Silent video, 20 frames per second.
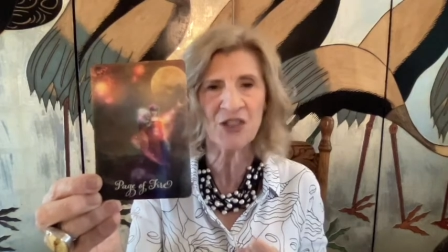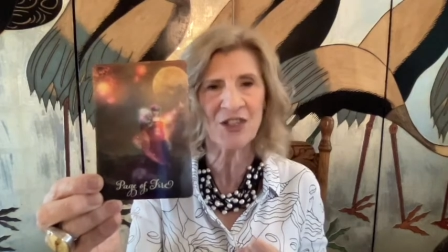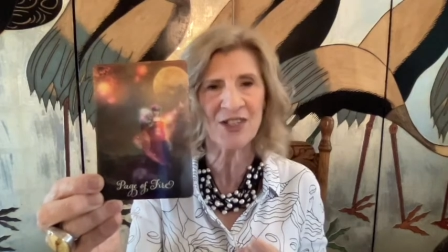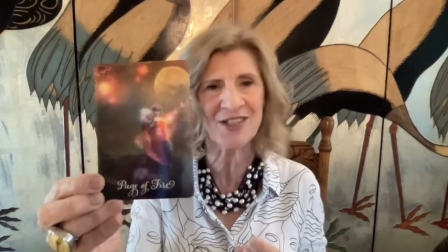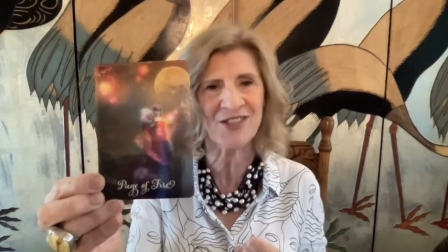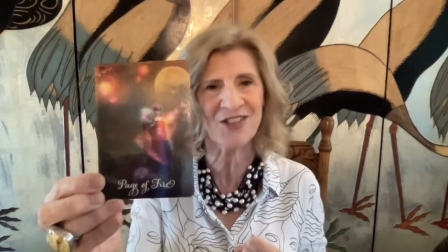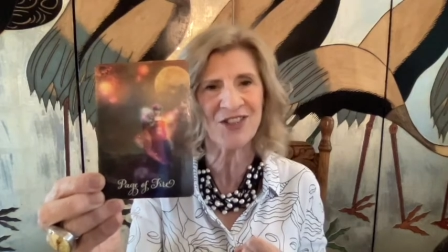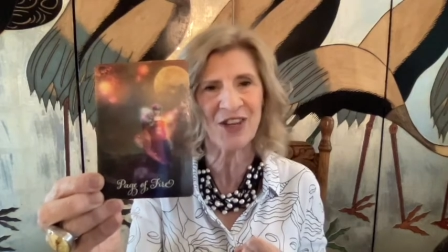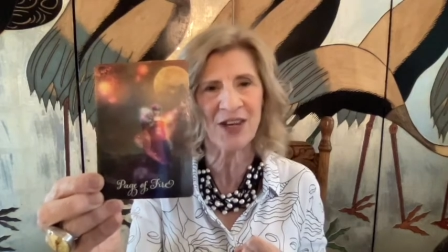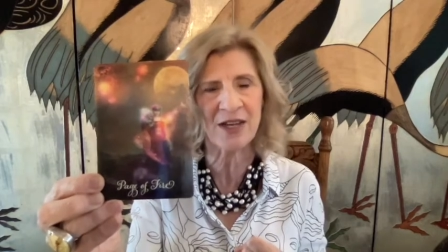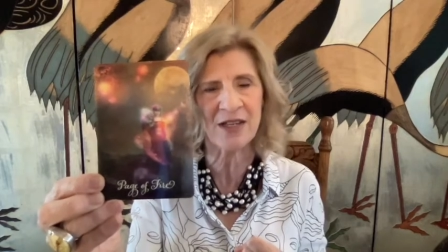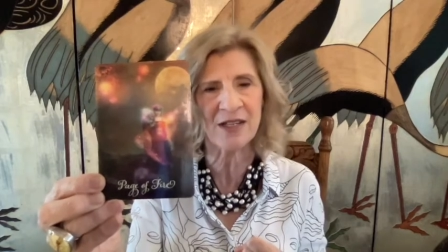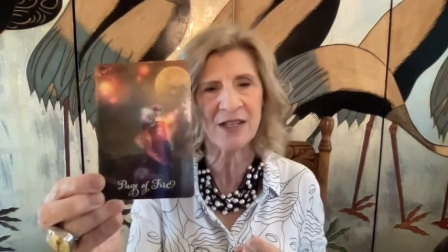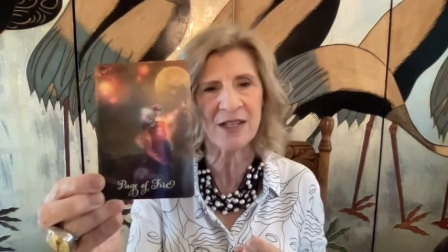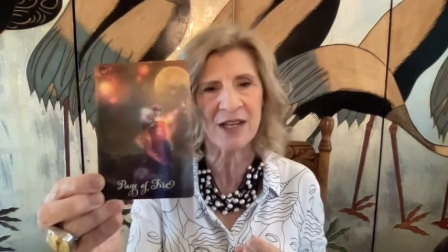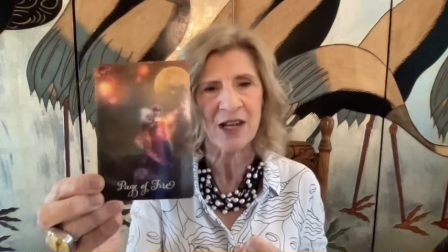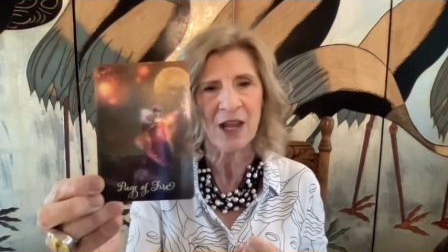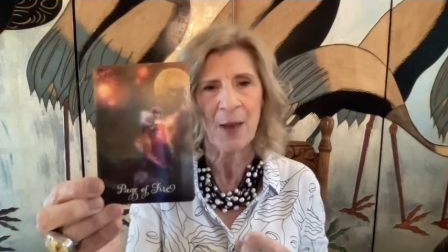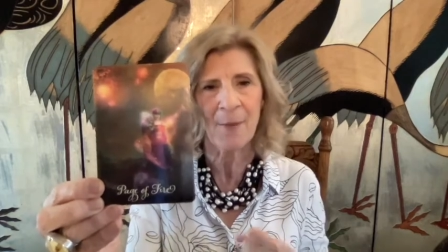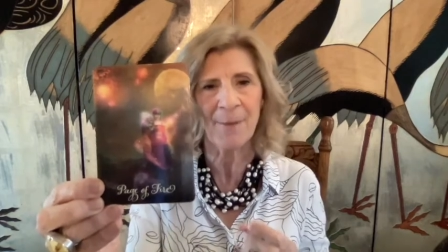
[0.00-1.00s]
just yet,
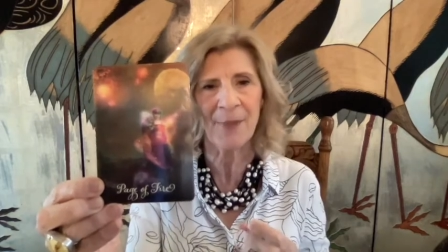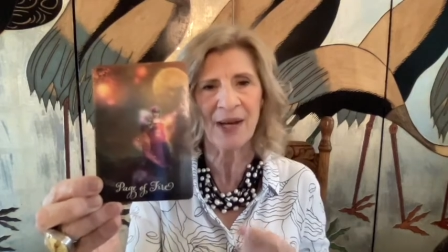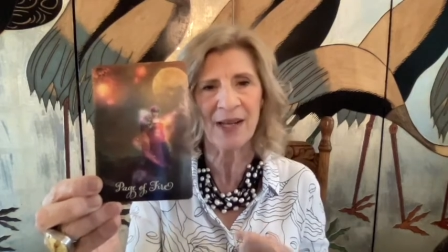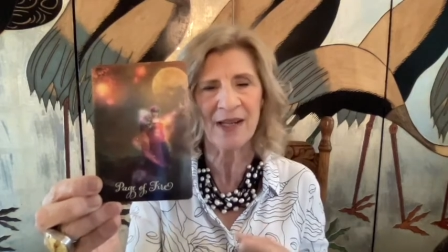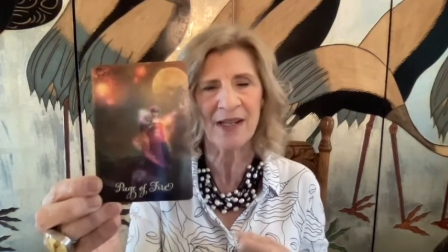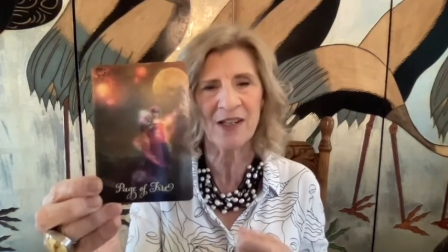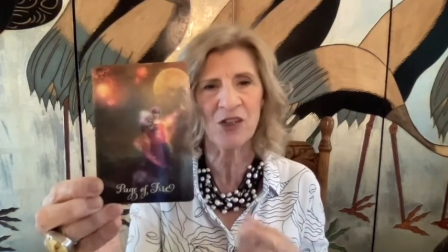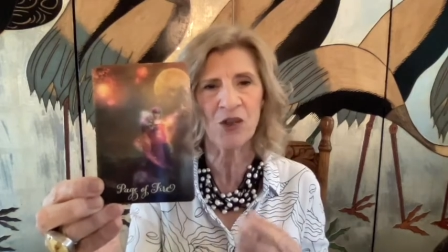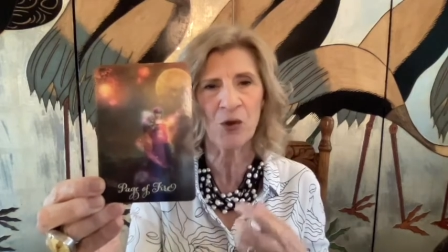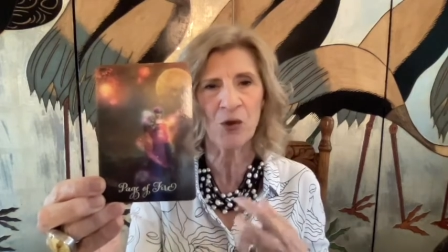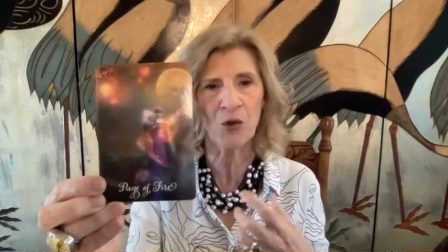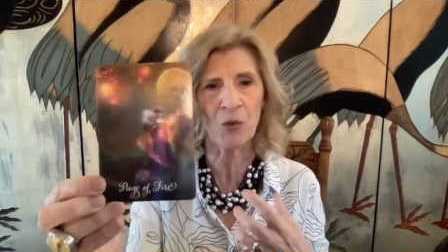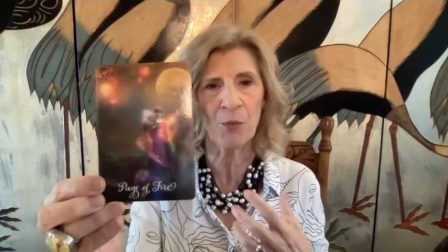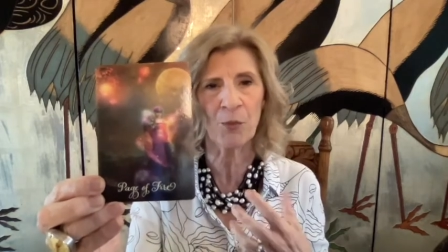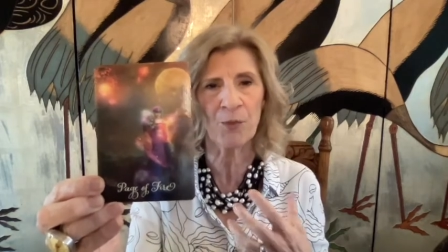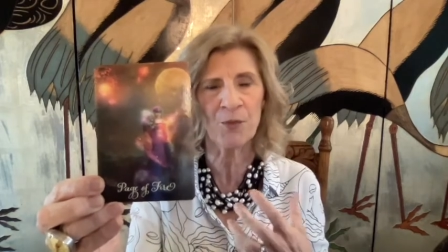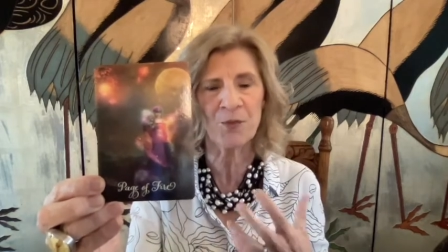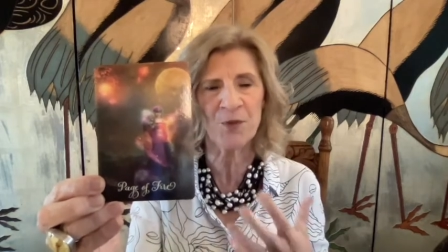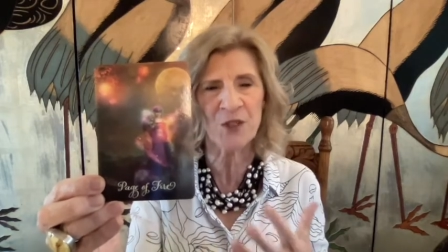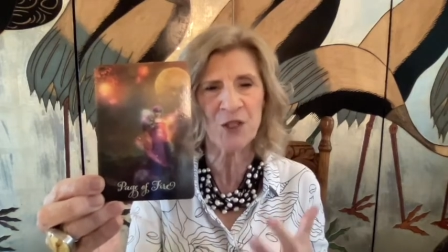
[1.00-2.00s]
but you're
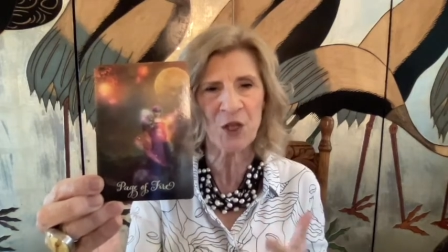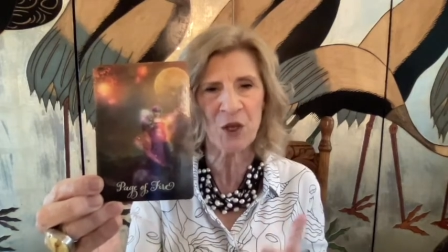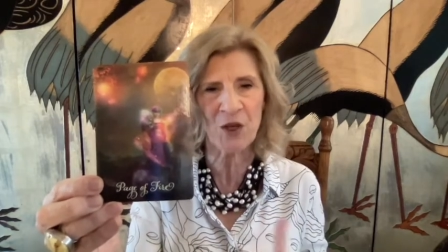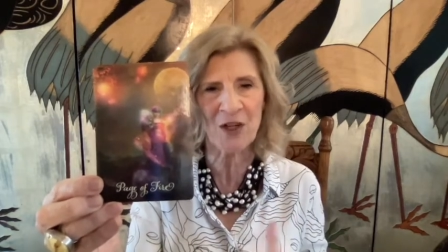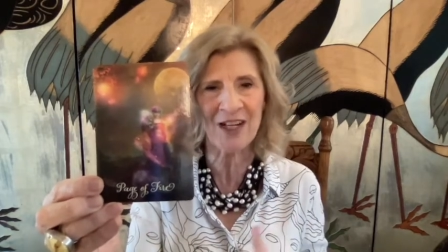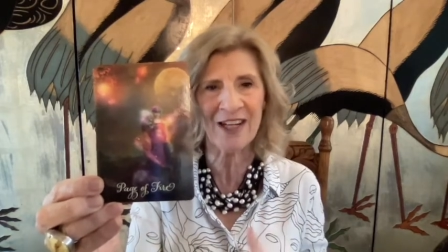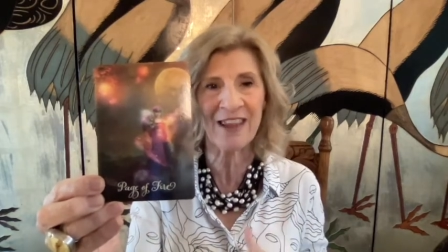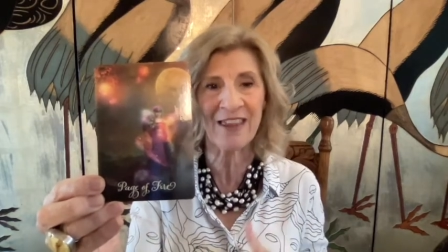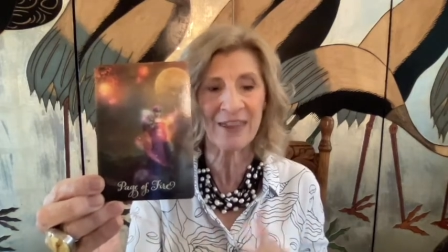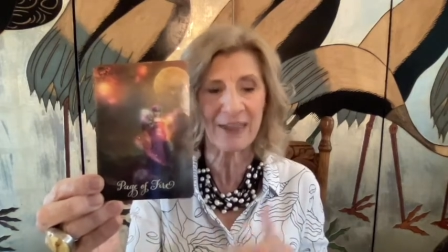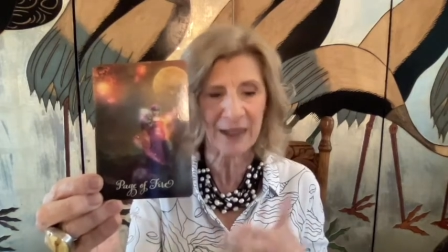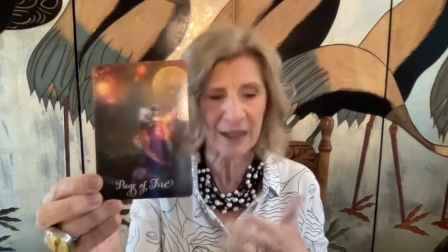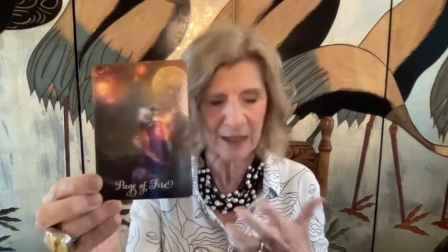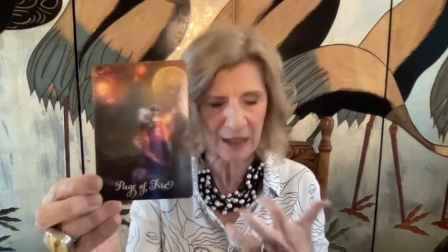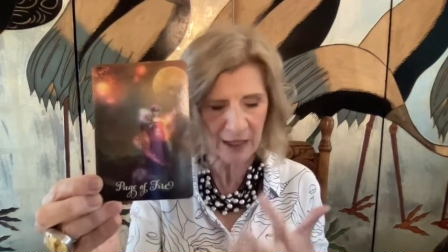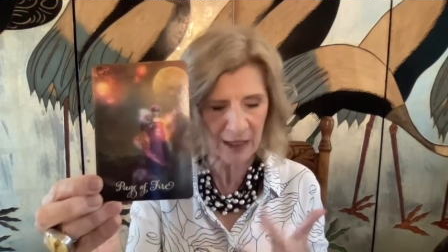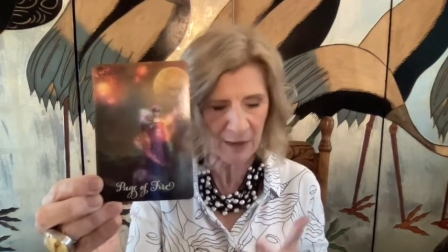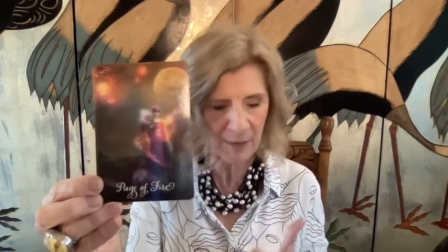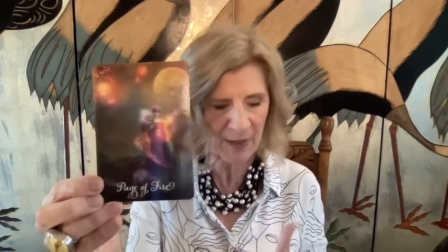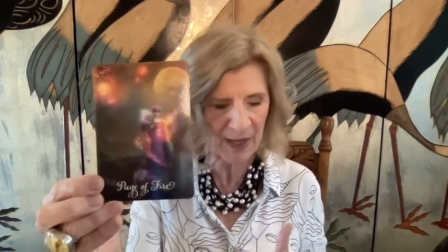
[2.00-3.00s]
certainly
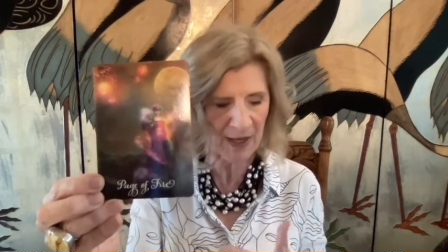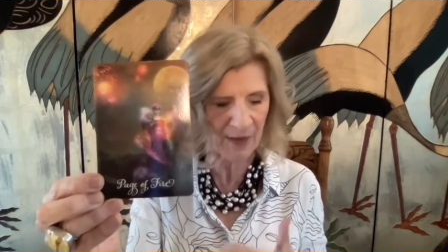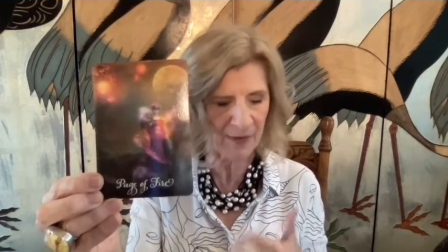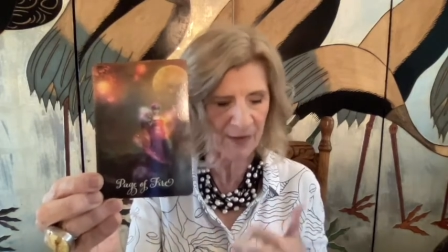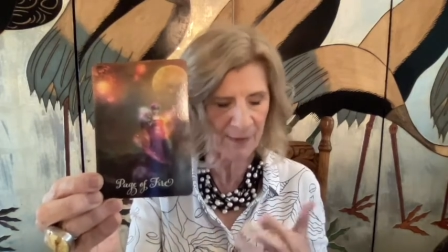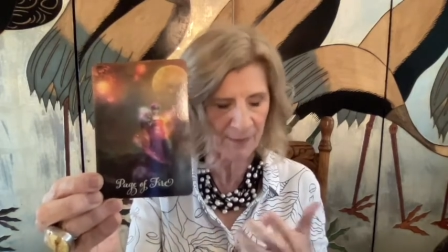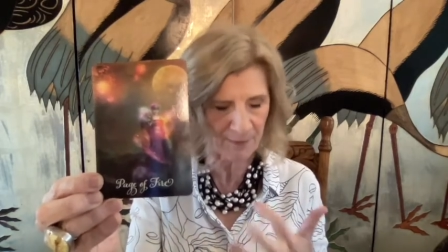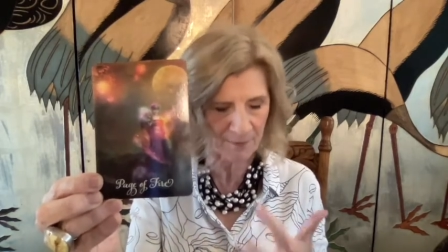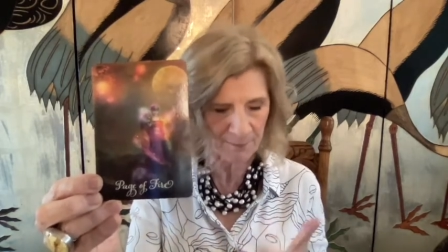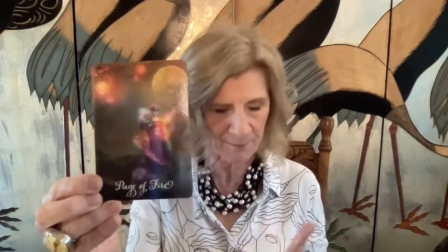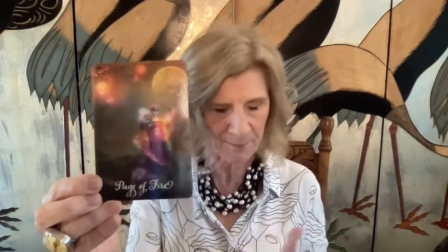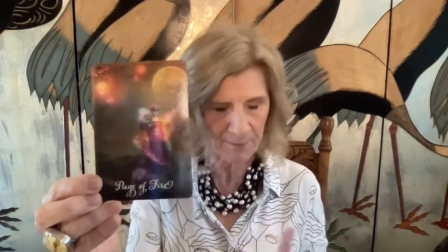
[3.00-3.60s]
thinking about them.